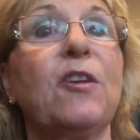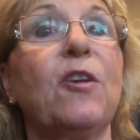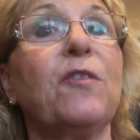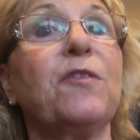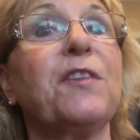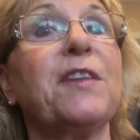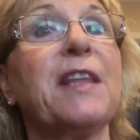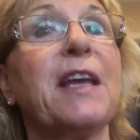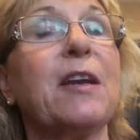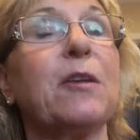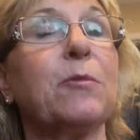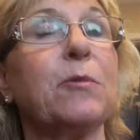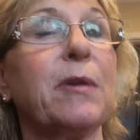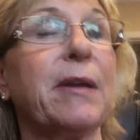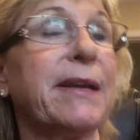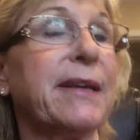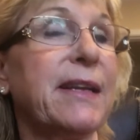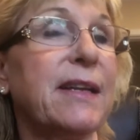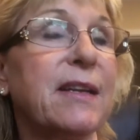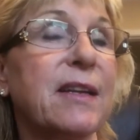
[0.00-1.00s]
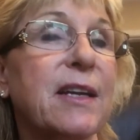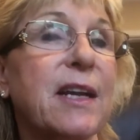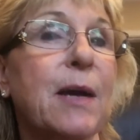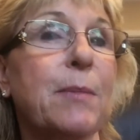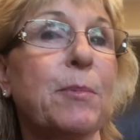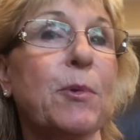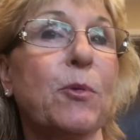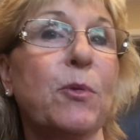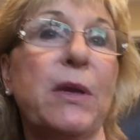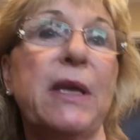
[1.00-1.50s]
Hopefully that'll be ready in a
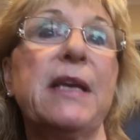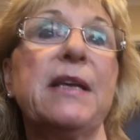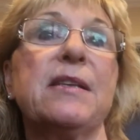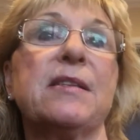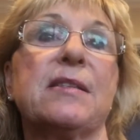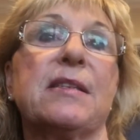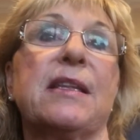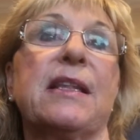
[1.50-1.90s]
couple weeks.